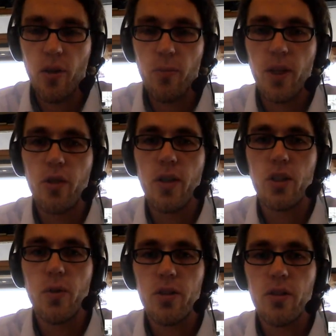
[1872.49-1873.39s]
open
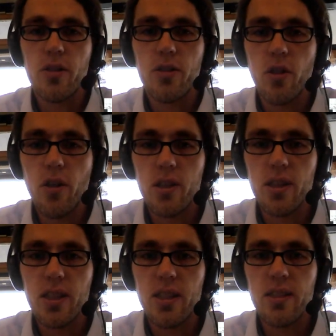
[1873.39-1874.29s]
education resources
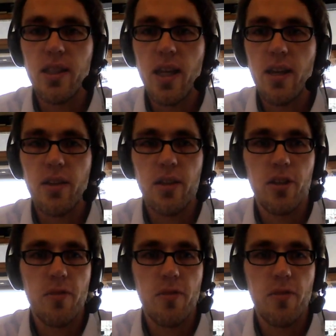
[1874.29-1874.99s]
talks, is that